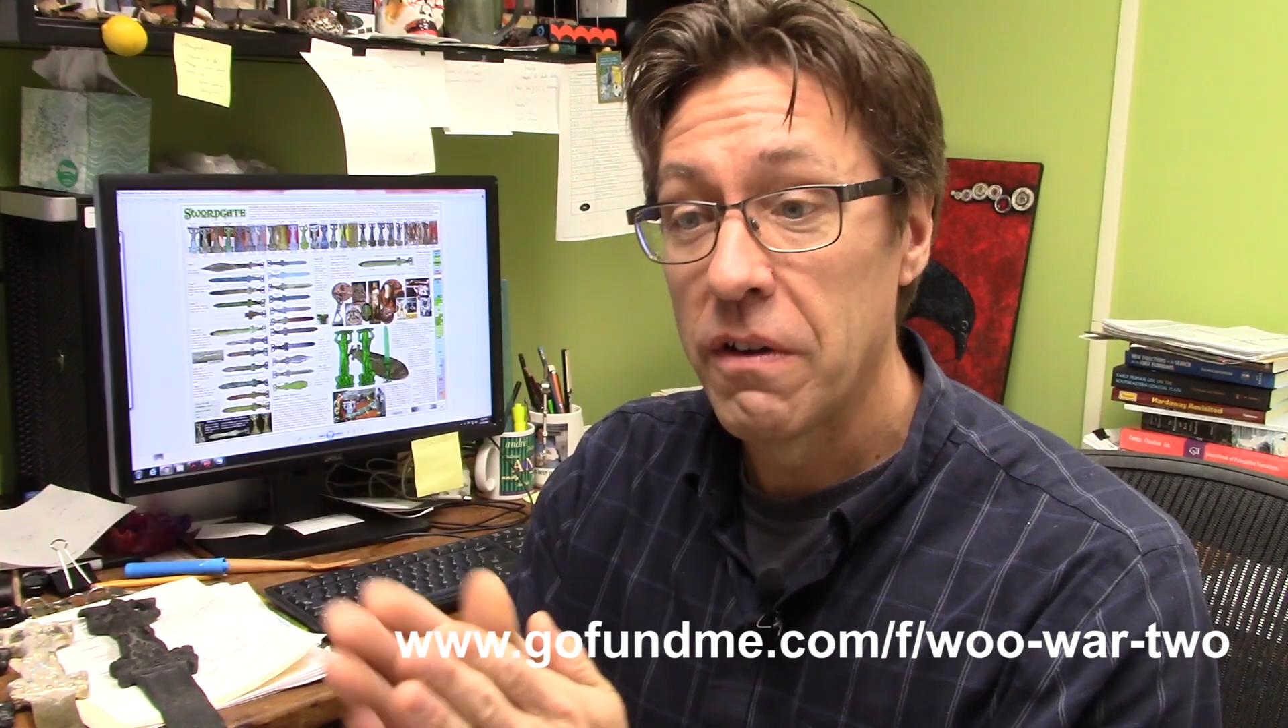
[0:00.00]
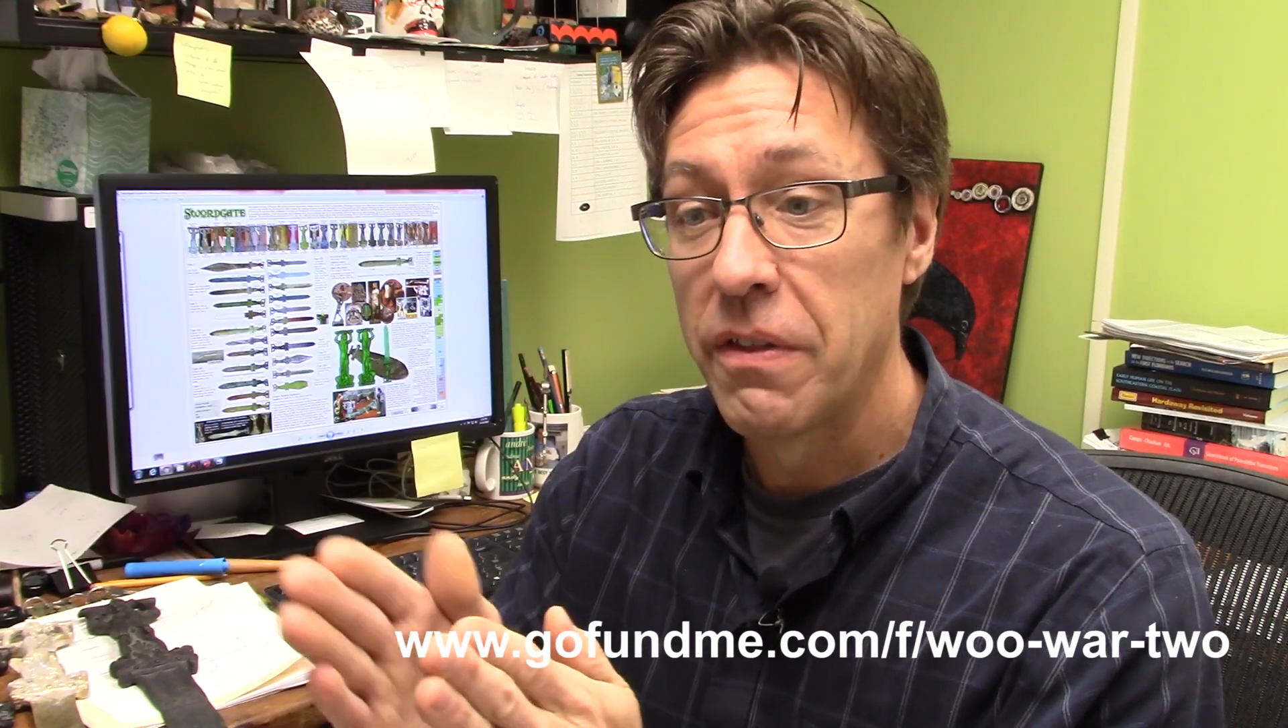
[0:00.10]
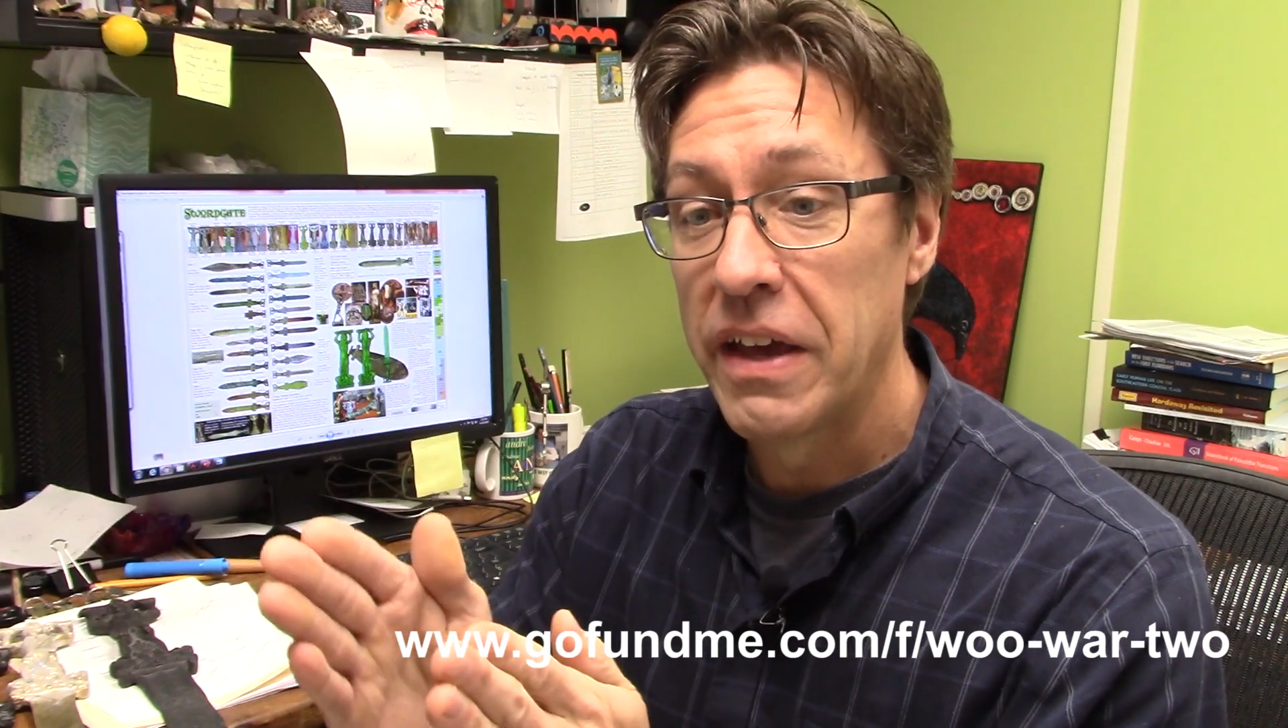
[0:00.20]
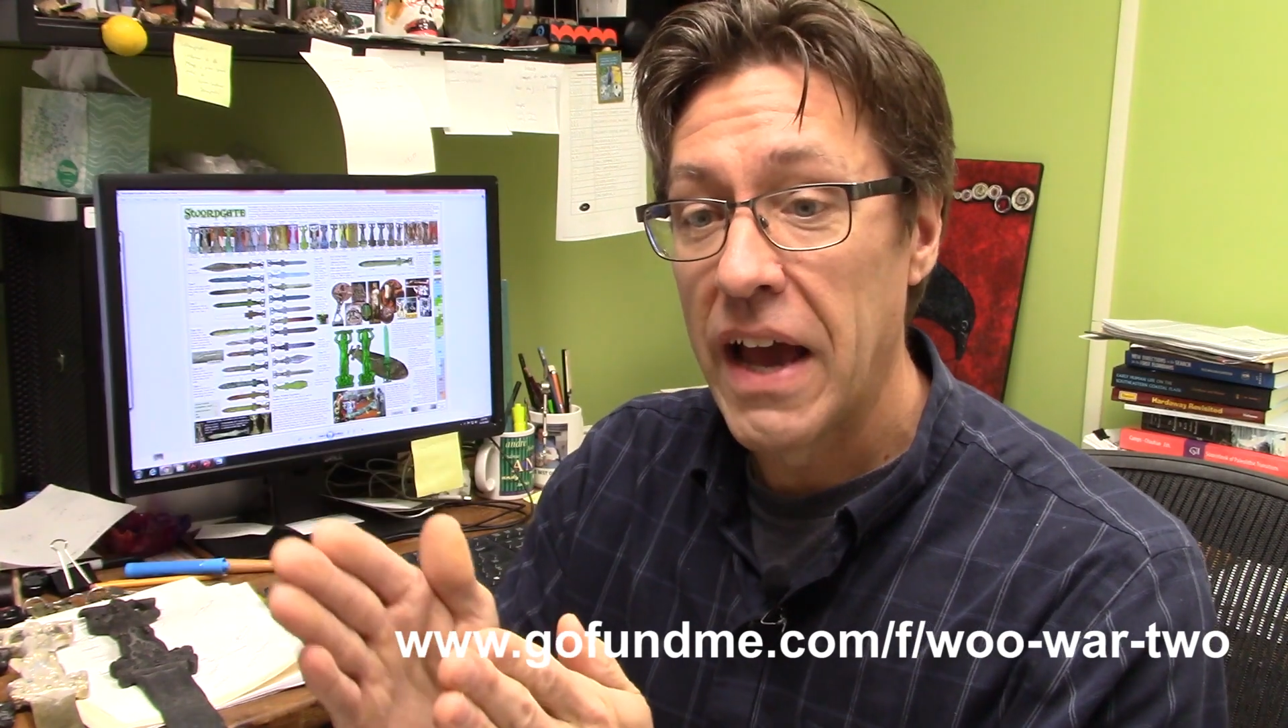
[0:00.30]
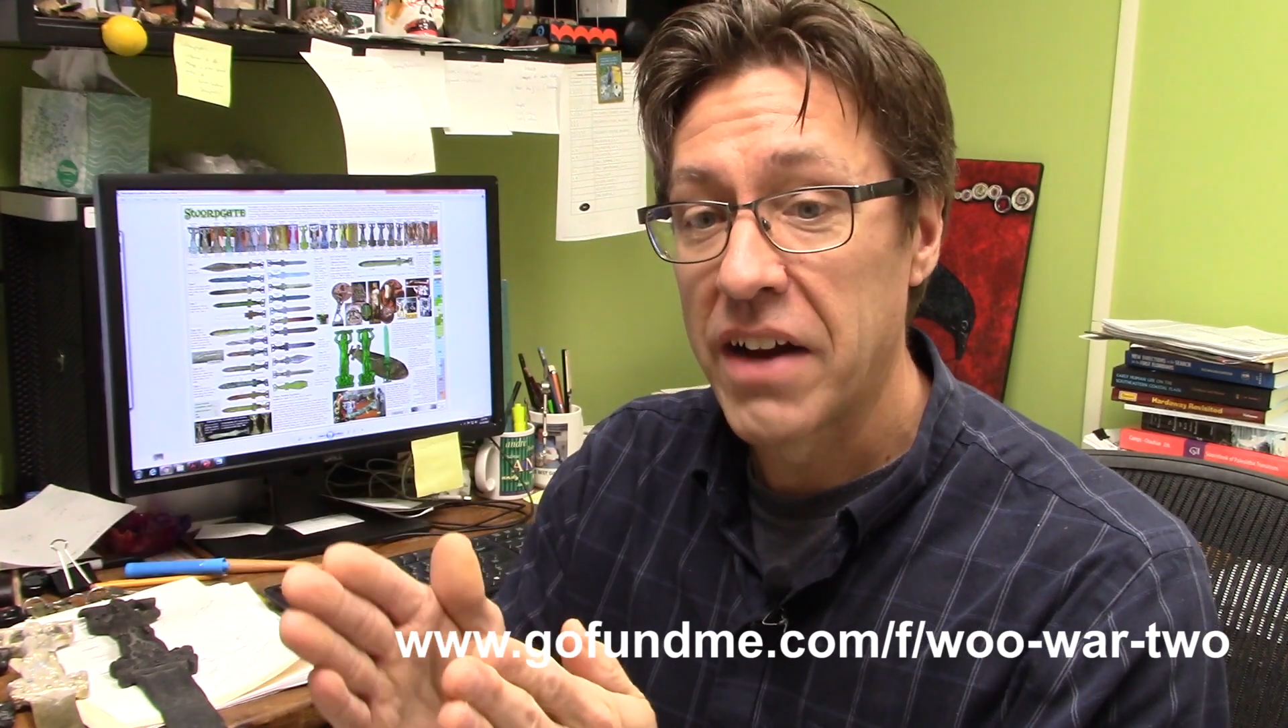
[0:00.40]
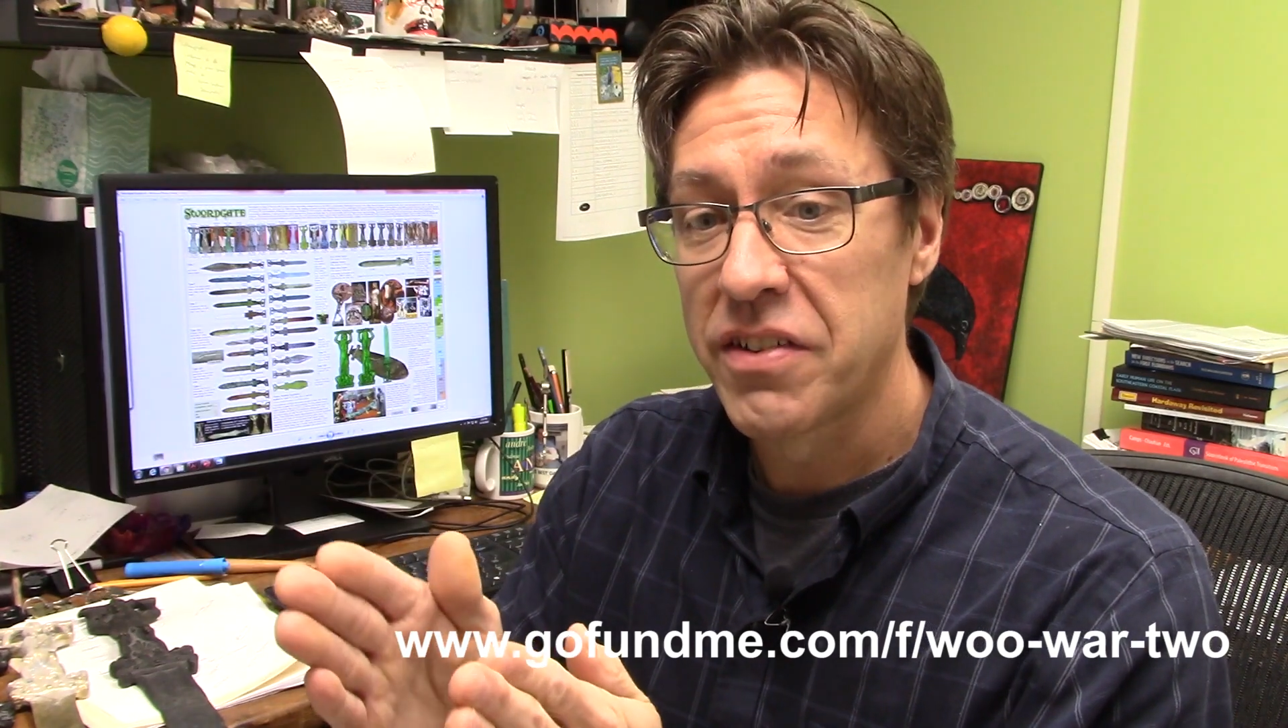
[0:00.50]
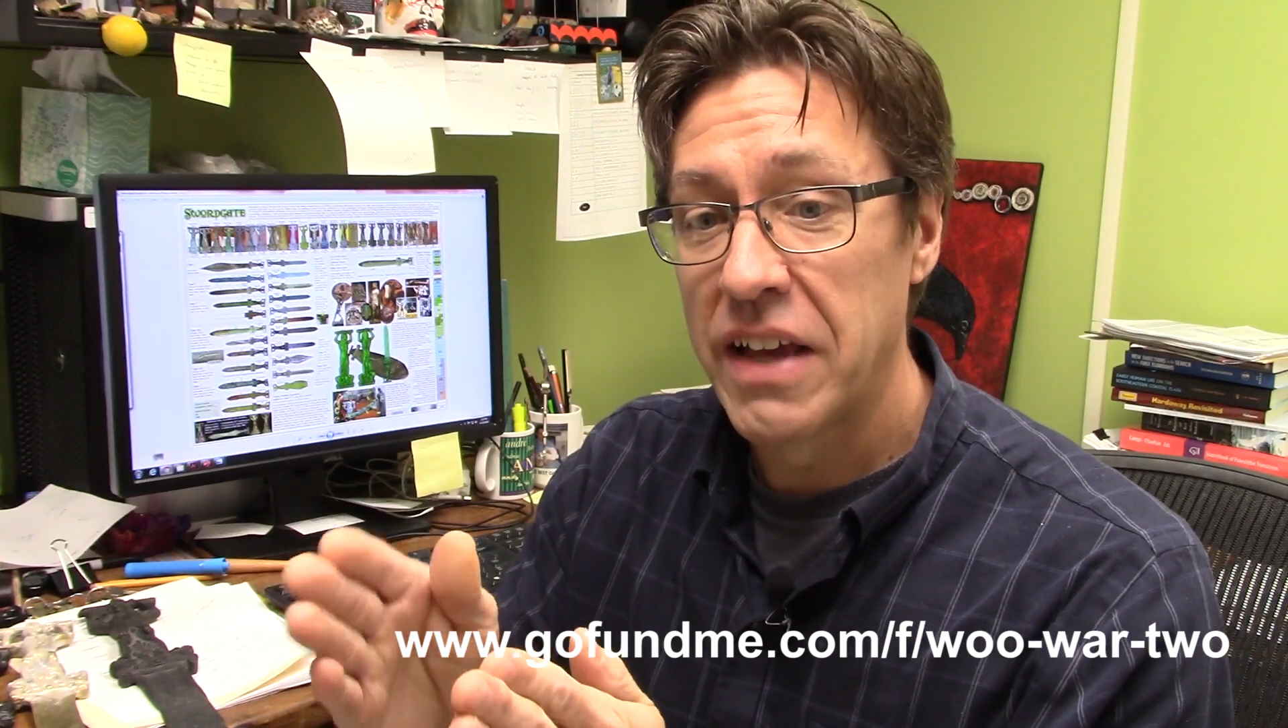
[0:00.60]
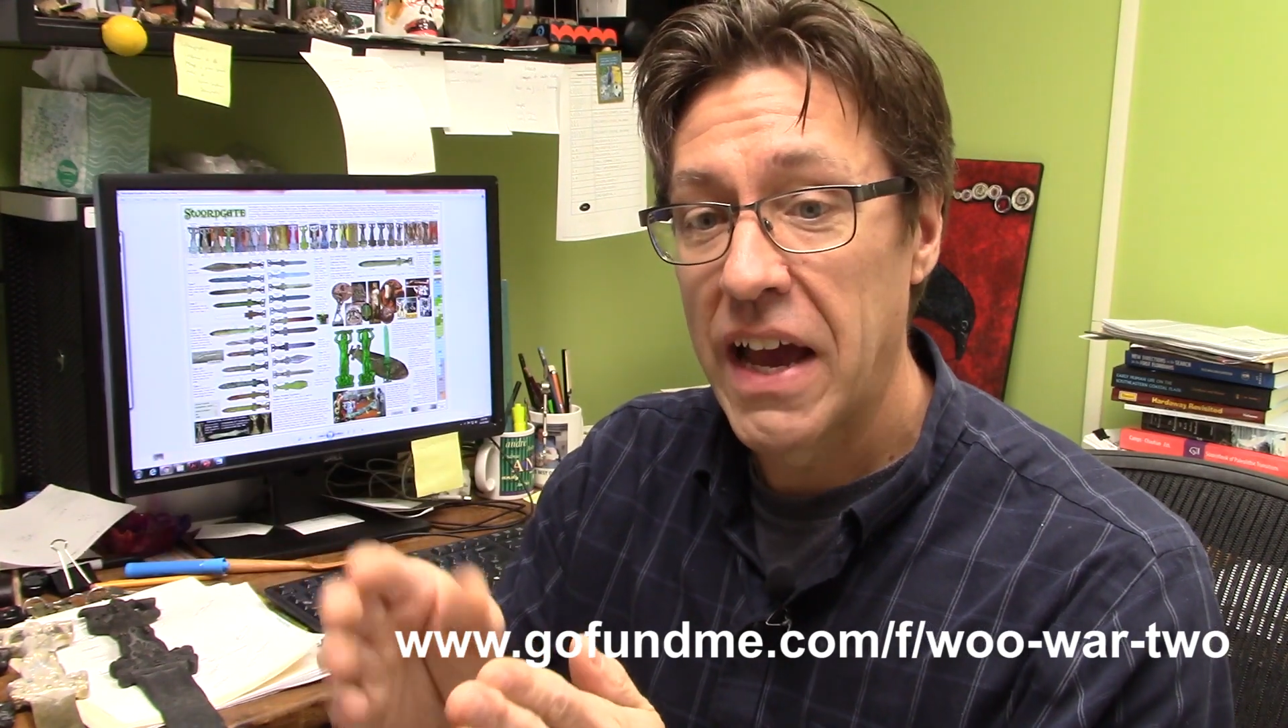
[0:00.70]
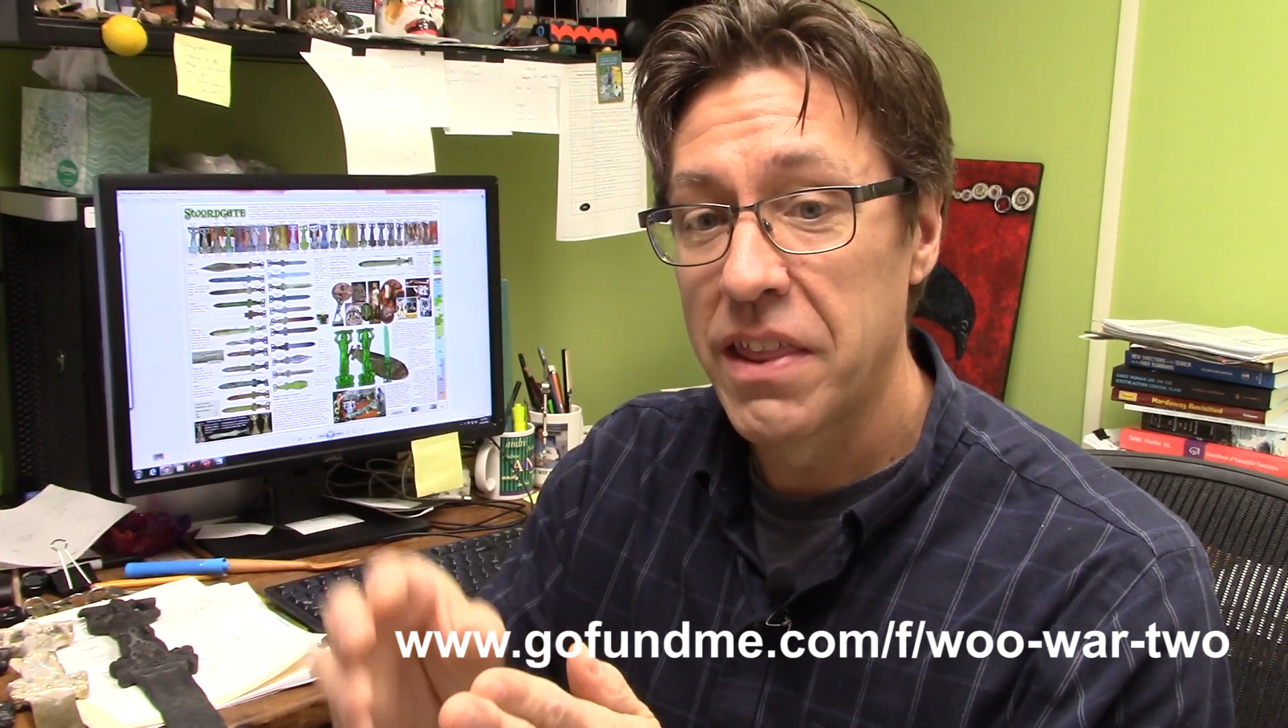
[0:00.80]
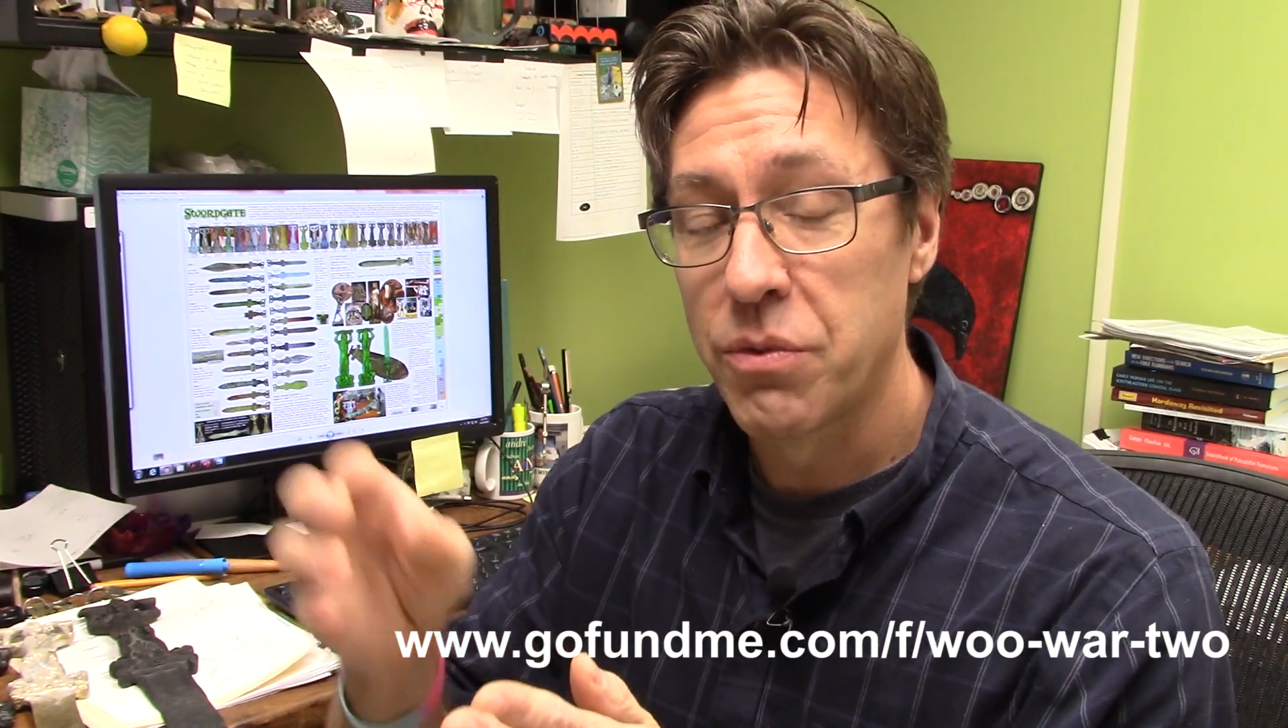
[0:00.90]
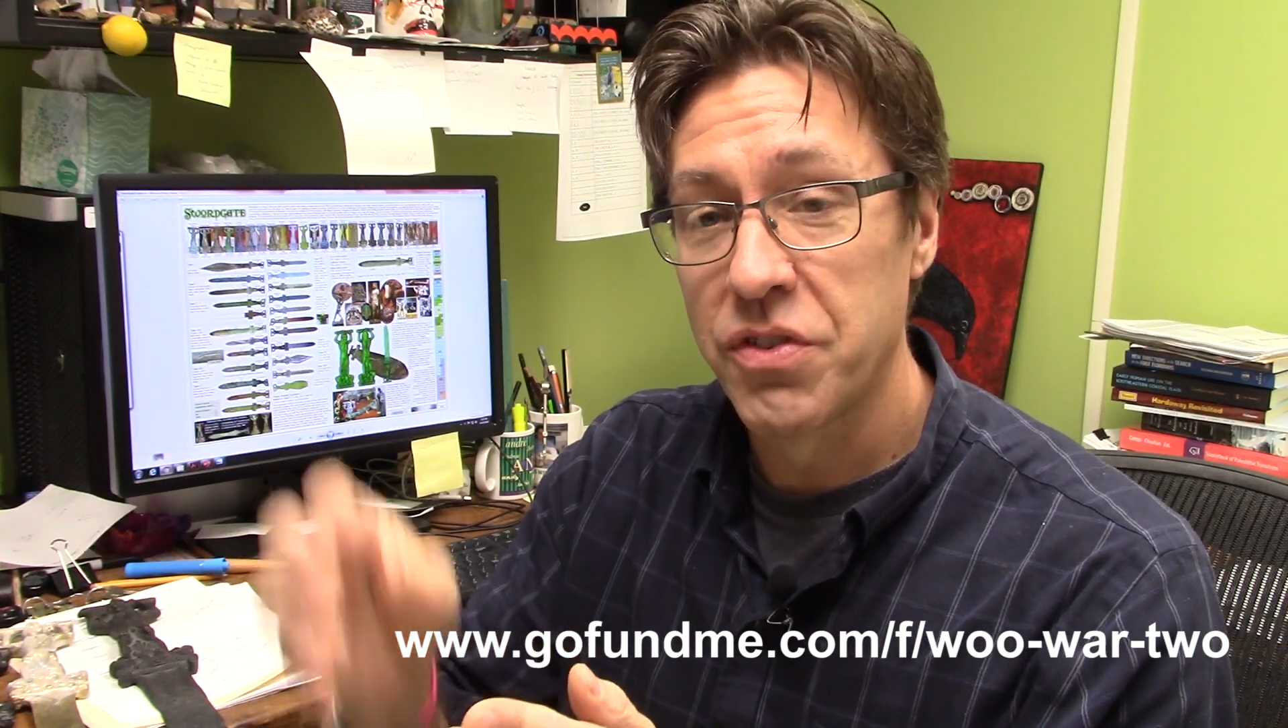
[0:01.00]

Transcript: they actually had the